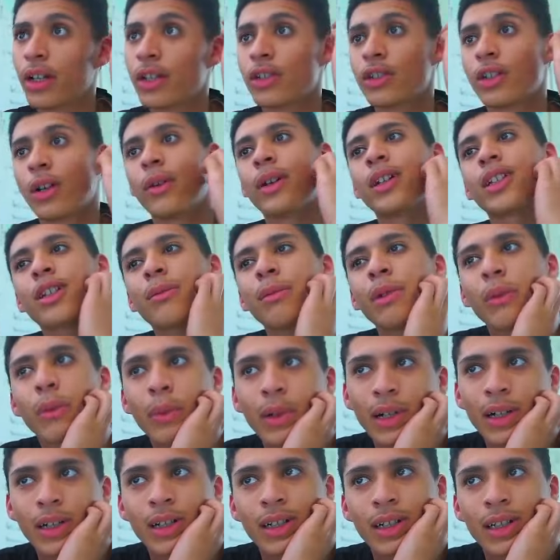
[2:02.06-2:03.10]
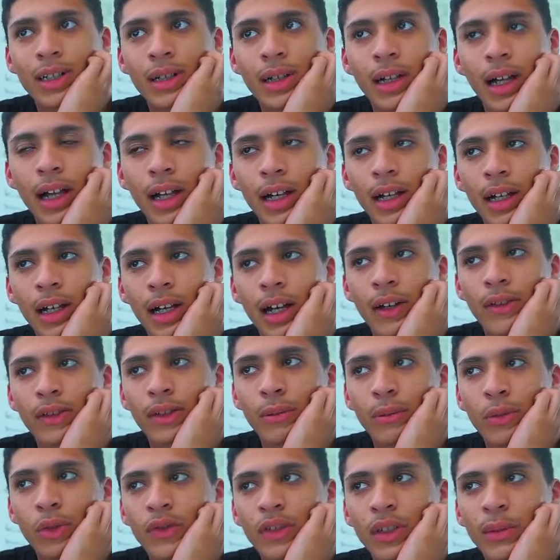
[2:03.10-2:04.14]
So it's gonna be weird. I'll have to
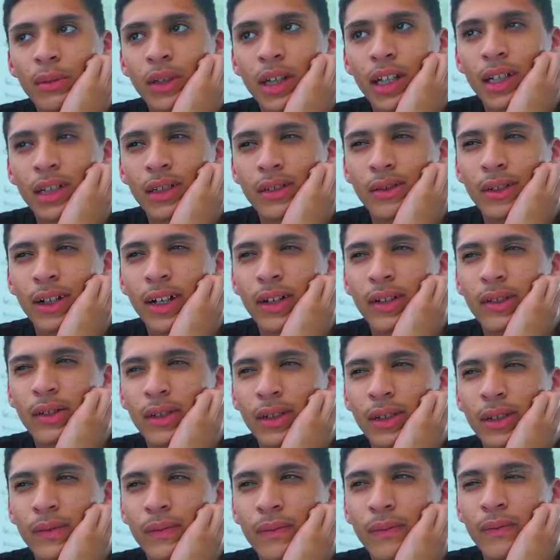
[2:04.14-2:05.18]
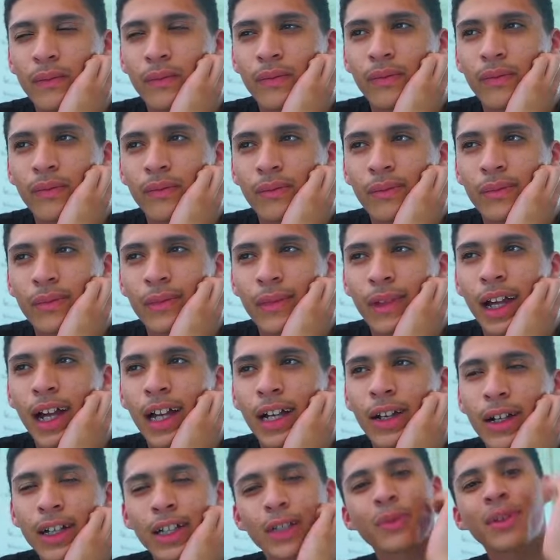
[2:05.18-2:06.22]
move some things around, and I don't
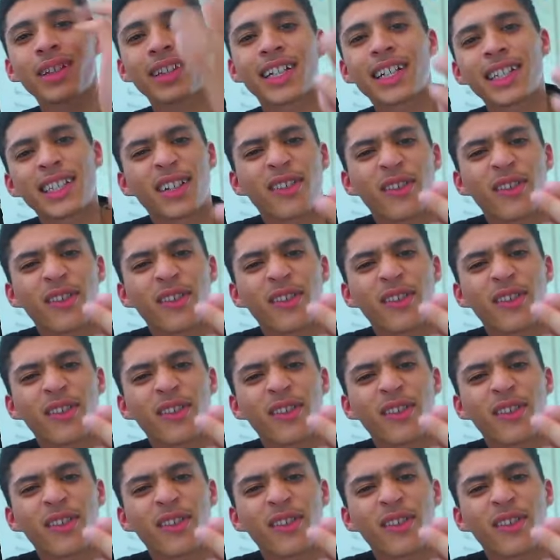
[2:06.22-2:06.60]
know. I just want things to